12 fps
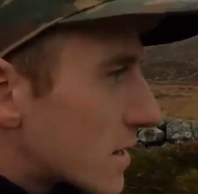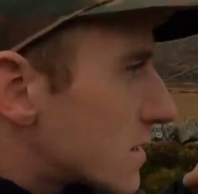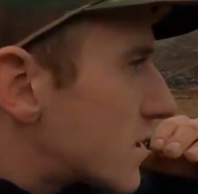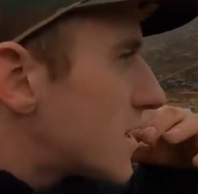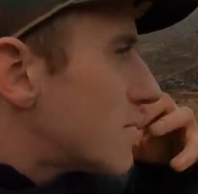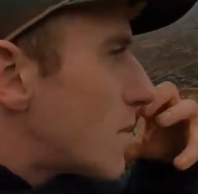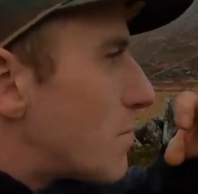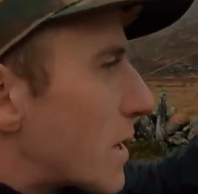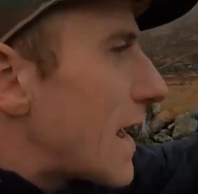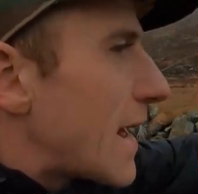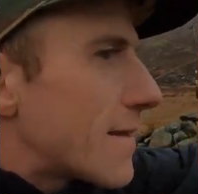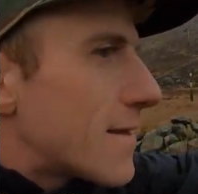I can see my
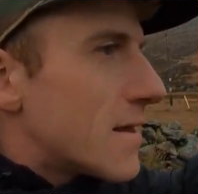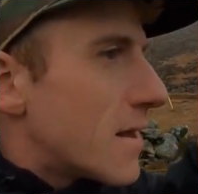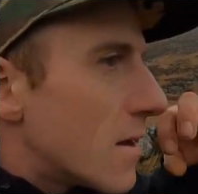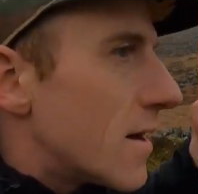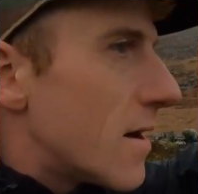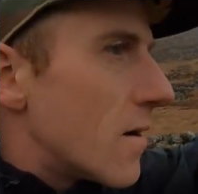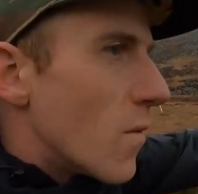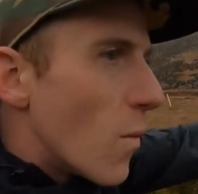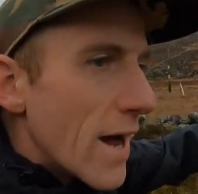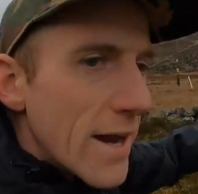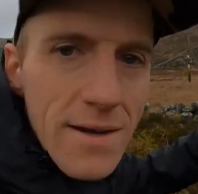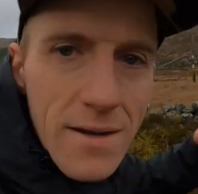breath in the
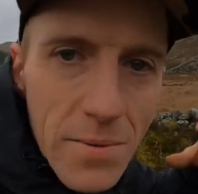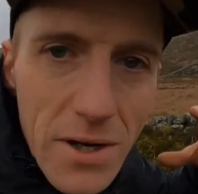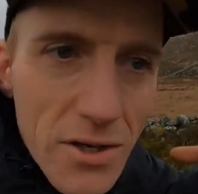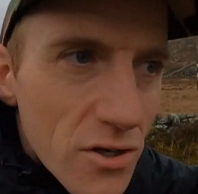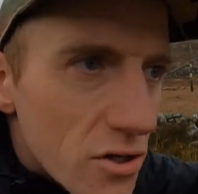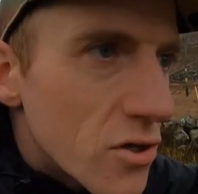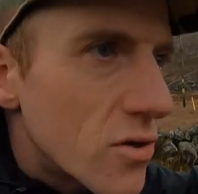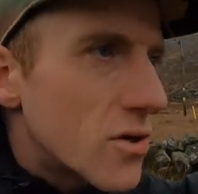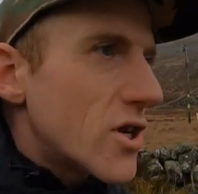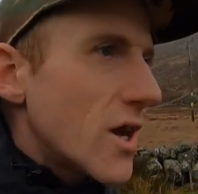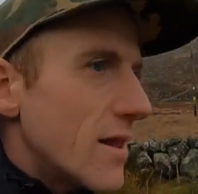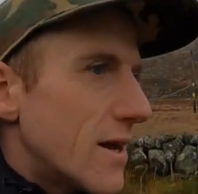wind because it's so
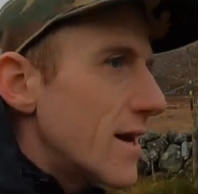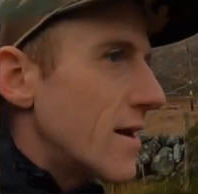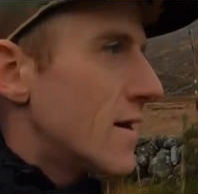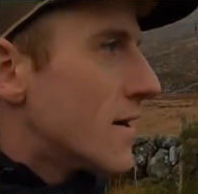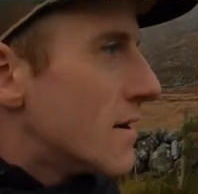chilly.